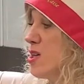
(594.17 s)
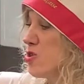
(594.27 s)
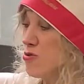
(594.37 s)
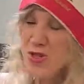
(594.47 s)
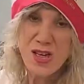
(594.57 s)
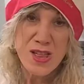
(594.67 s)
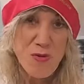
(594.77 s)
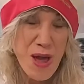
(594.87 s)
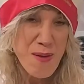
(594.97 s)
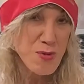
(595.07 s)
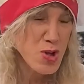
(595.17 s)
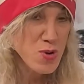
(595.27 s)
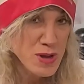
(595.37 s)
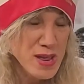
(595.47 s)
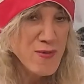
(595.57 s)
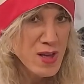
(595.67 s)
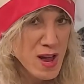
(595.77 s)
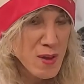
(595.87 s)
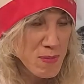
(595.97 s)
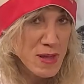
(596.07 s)
tortilla wrap. You can even cut
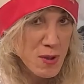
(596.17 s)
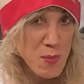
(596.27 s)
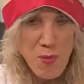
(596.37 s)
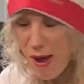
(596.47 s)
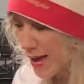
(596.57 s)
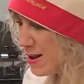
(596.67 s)
up little bread,